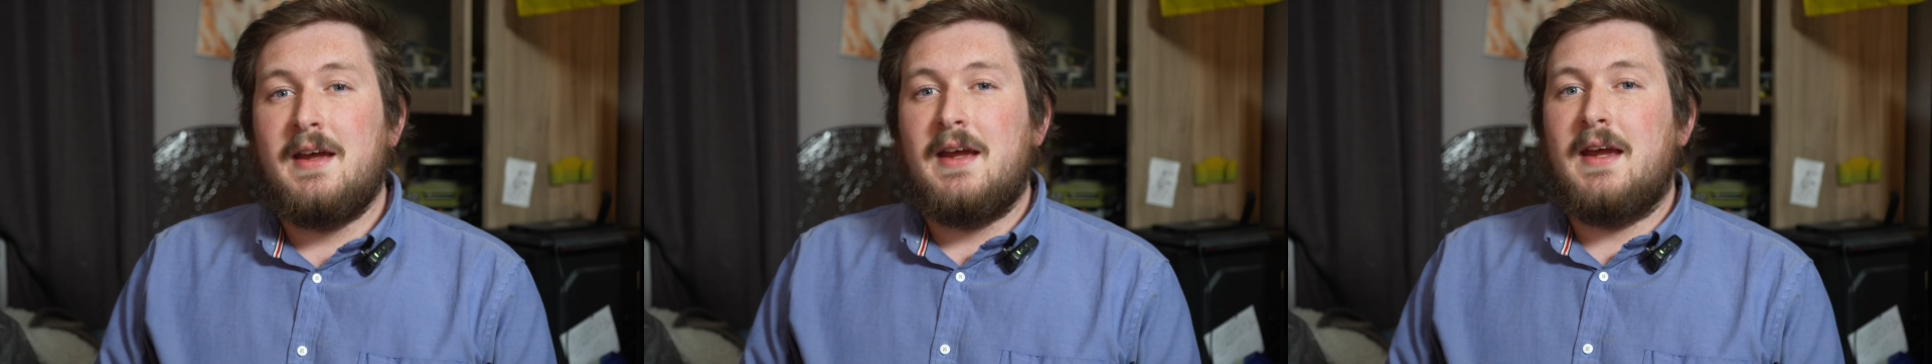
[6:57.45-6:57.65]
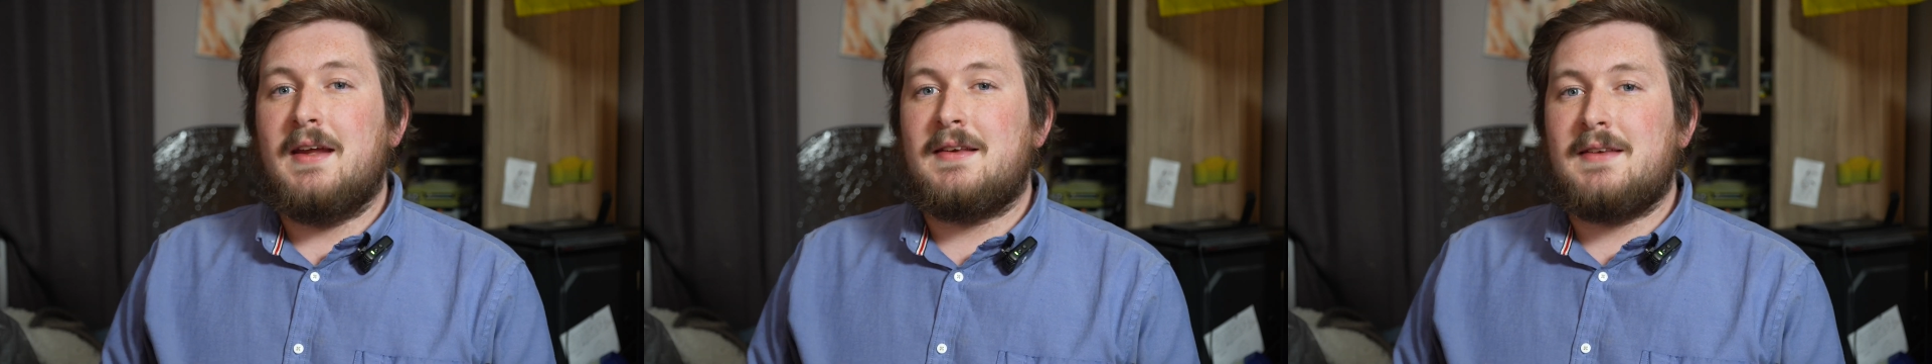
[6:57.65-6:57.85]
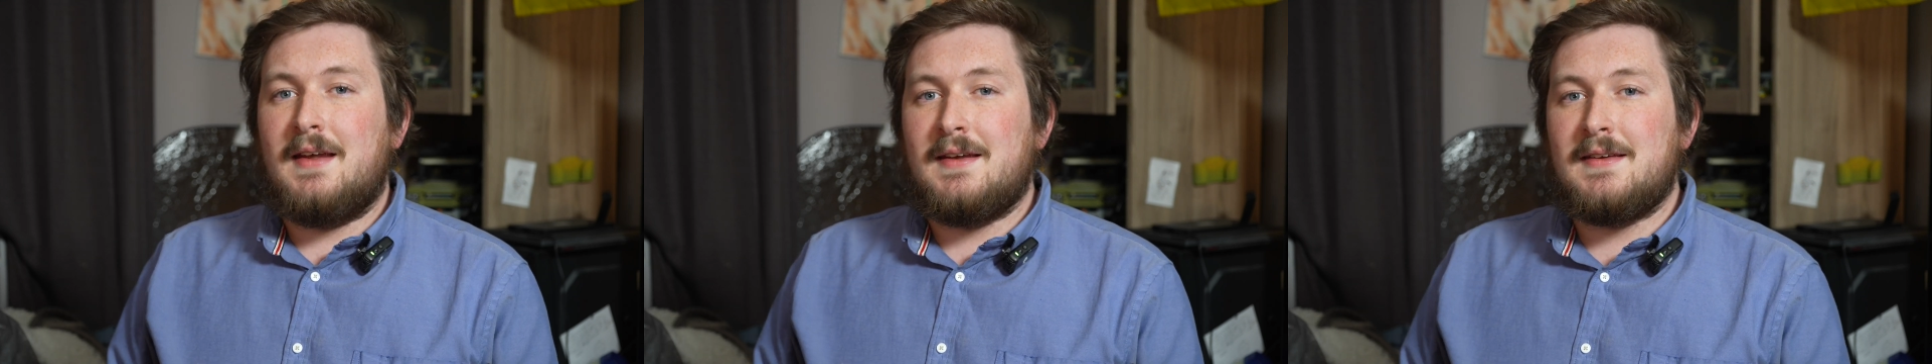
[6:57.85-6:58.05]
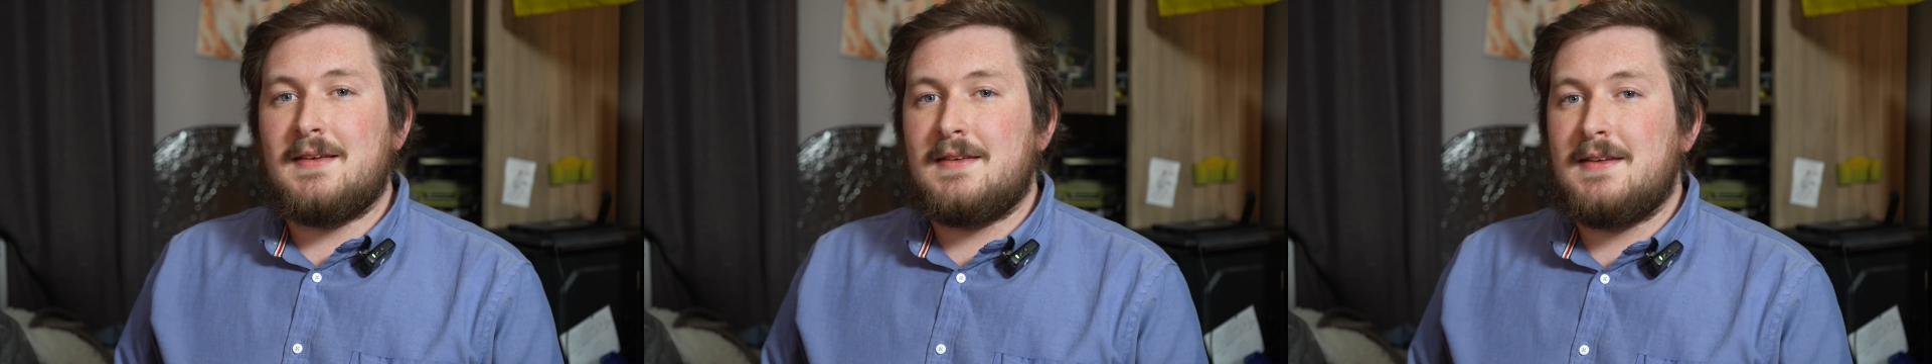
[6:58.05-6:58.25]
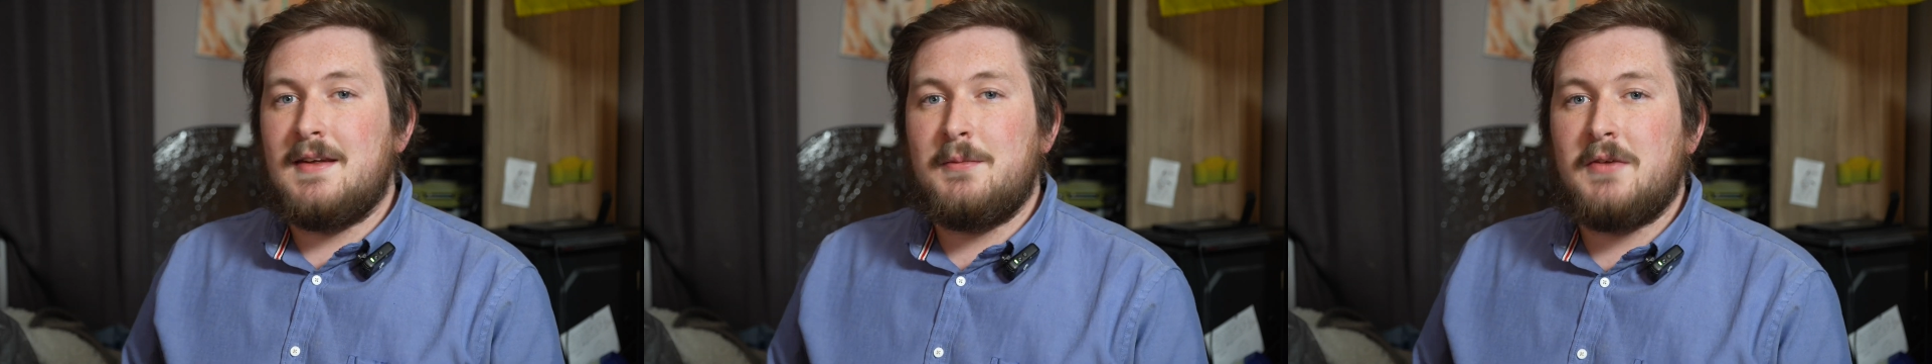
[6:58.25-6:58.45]
it doesn't
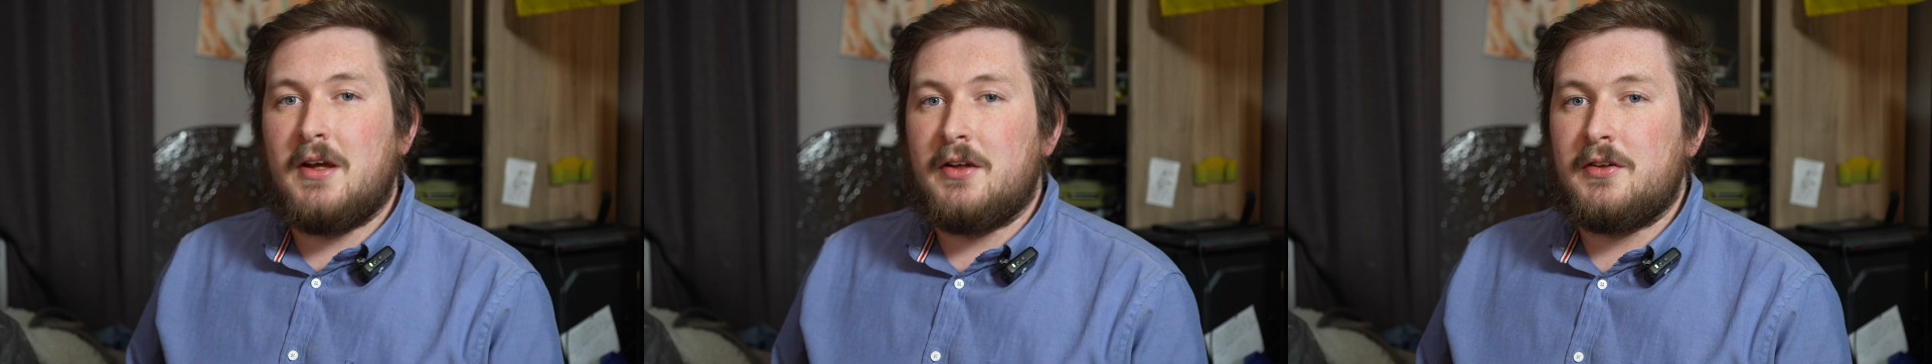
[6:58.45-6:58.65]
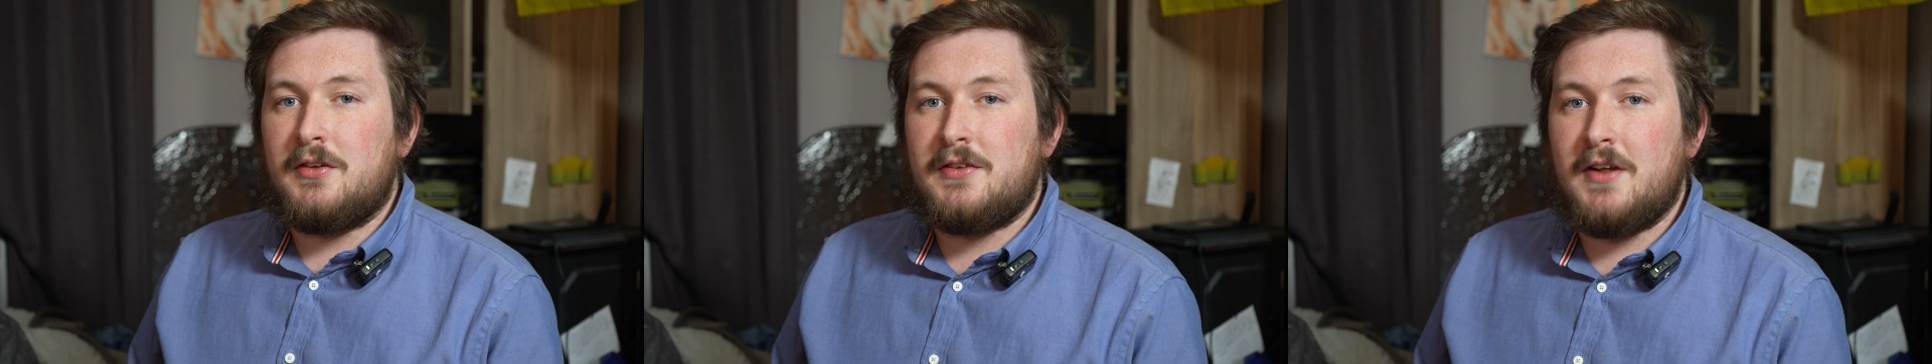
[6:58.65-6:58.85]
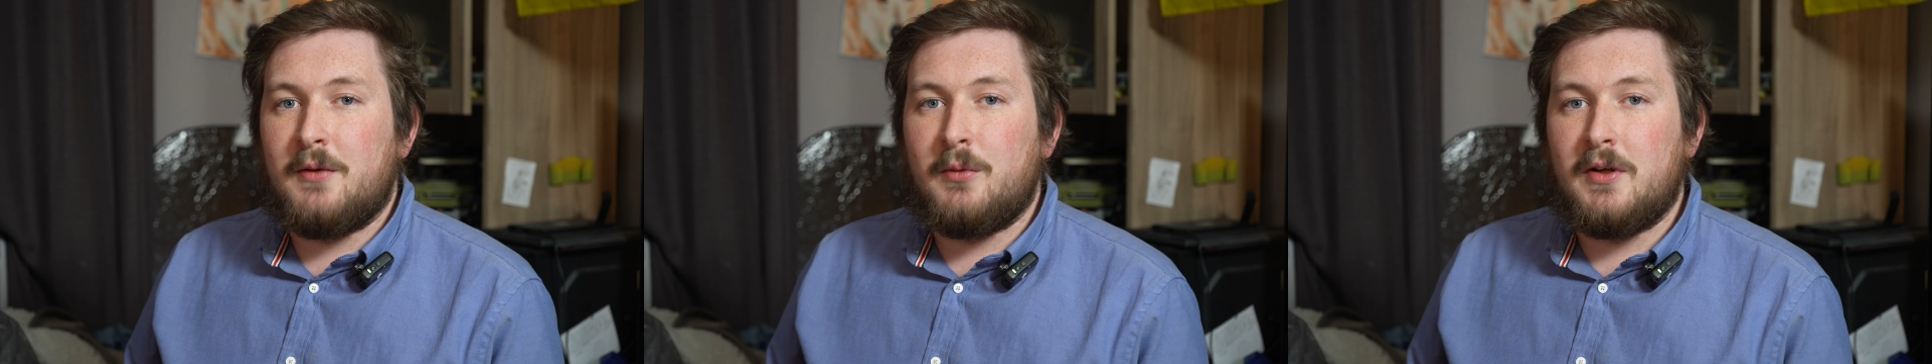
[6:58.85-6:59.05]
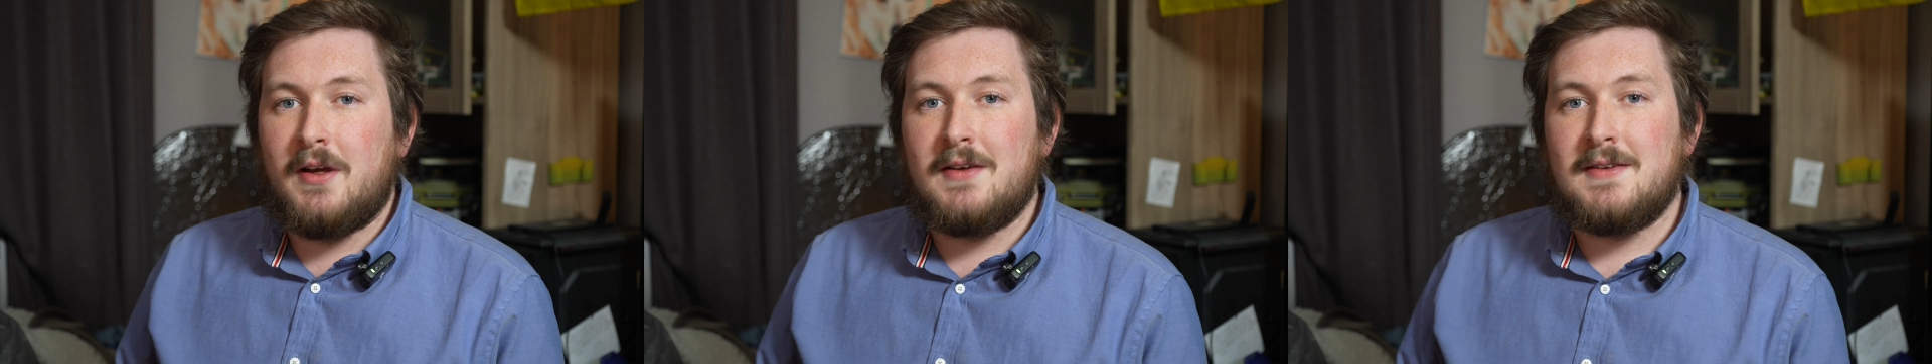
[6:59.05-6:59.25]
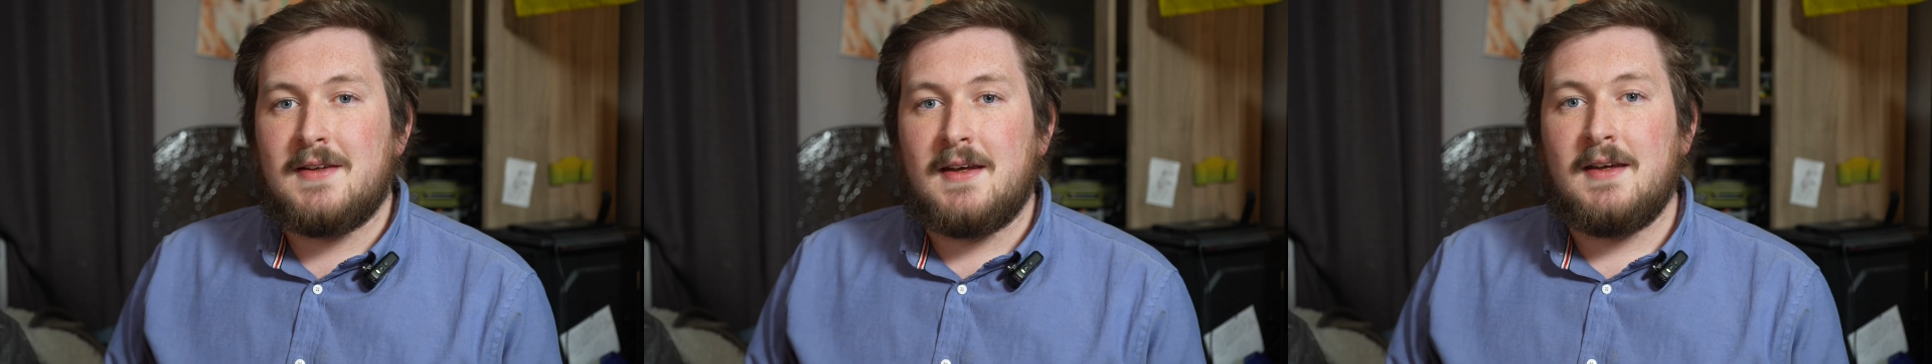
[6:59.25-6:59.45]
seem to understand what I
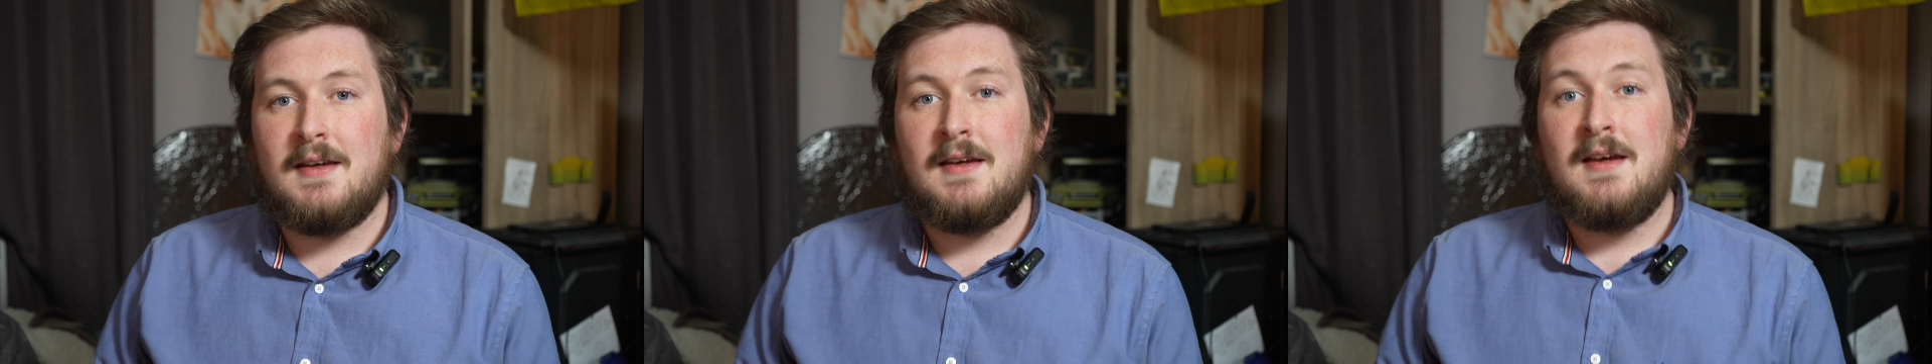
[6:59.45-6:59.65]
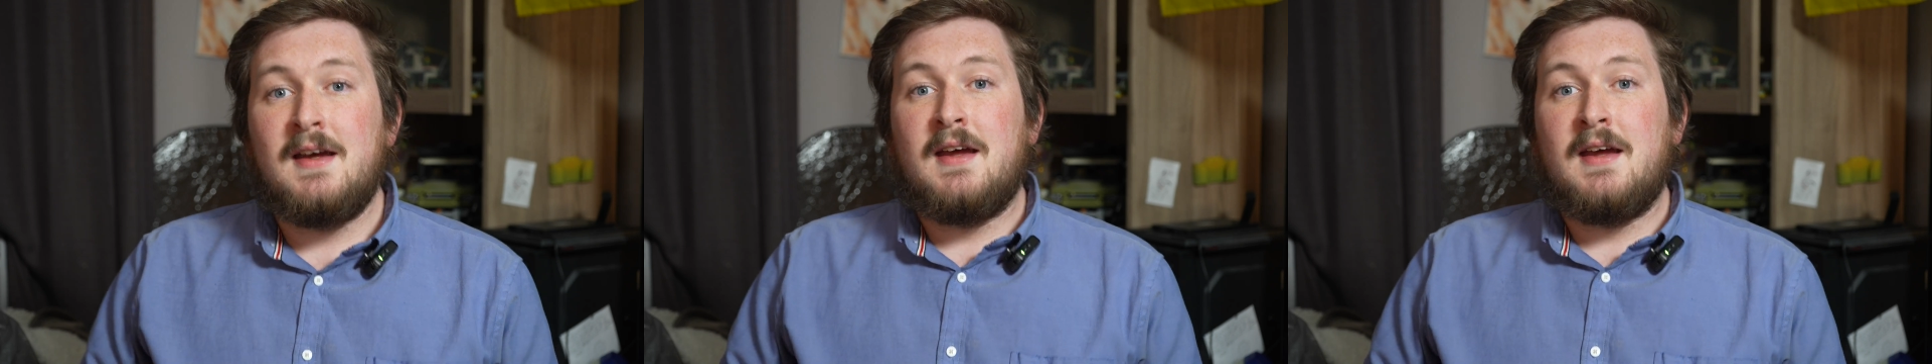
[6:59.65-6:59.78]
say,